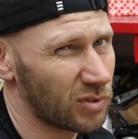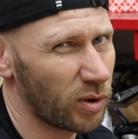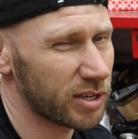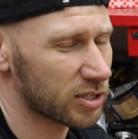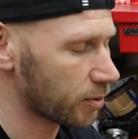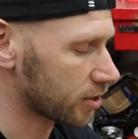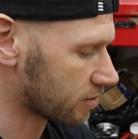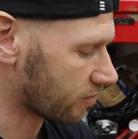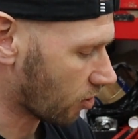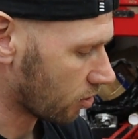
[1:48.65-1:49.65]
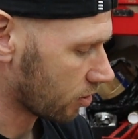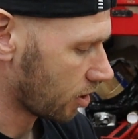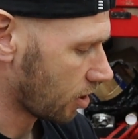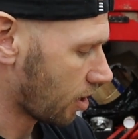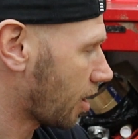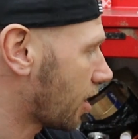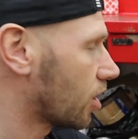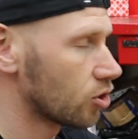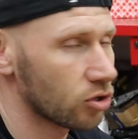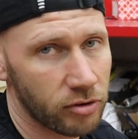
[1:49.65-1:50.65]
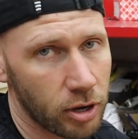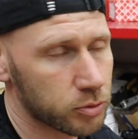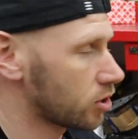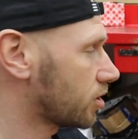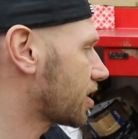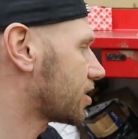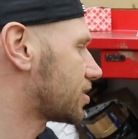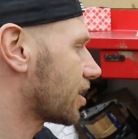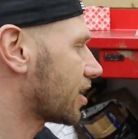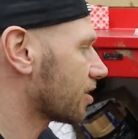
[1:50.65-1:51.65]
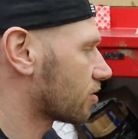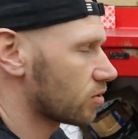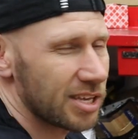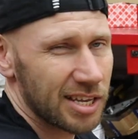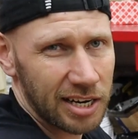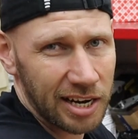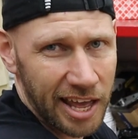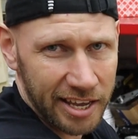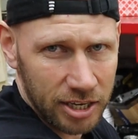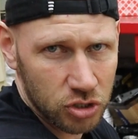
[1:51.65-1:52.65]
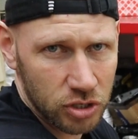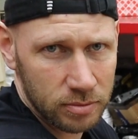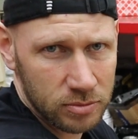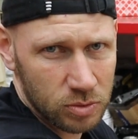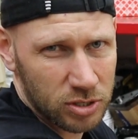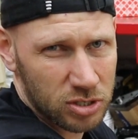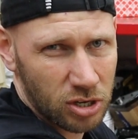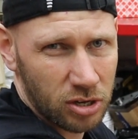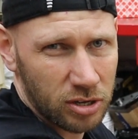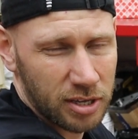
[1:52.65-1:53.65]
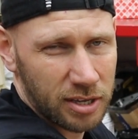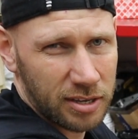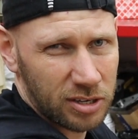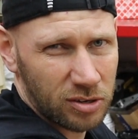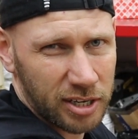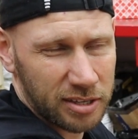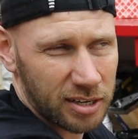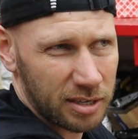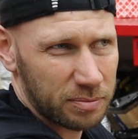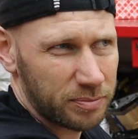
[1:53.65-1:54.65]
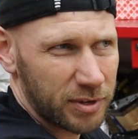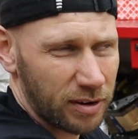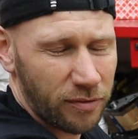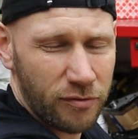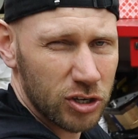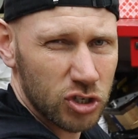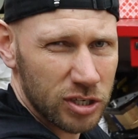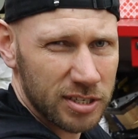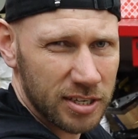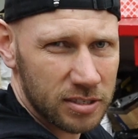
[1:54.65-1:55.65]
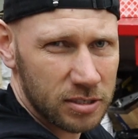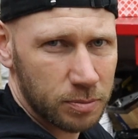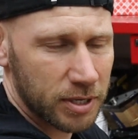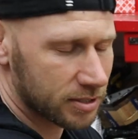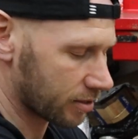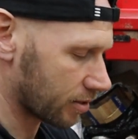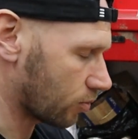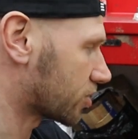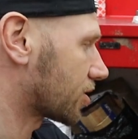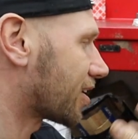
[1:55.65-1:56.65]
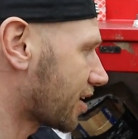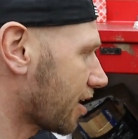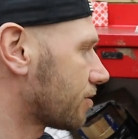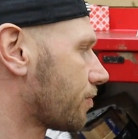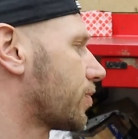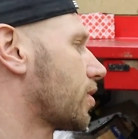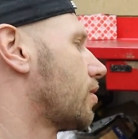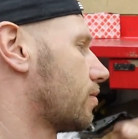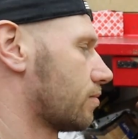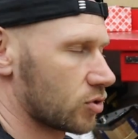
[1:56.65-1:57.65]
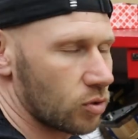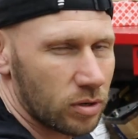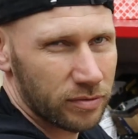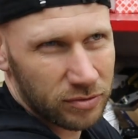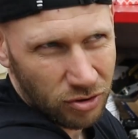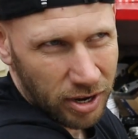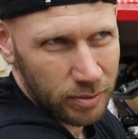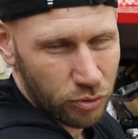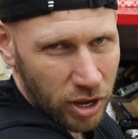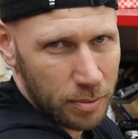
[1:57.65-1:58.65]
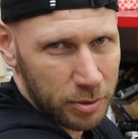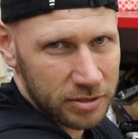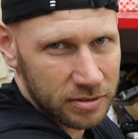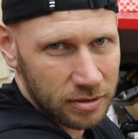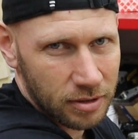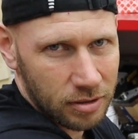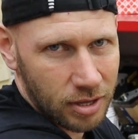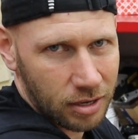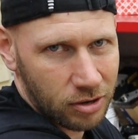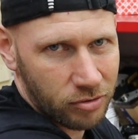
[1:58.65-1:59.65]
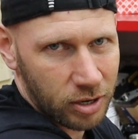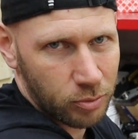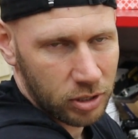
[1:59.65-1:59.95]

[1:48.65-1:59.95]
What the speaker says: Quite expensive though. Another option is you can get the little Eka shims, which are, you know, like they're like little friction discs basically, which again, sort of try and prohibit that crank